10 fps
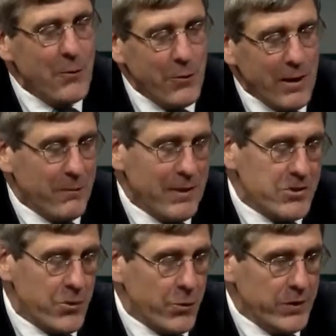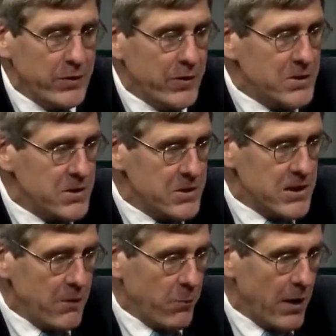We want to make sure we do this in a
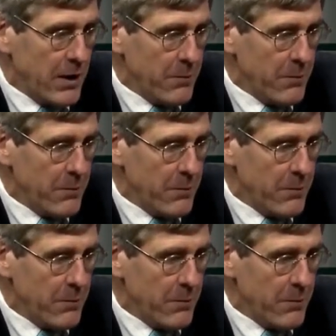safe way.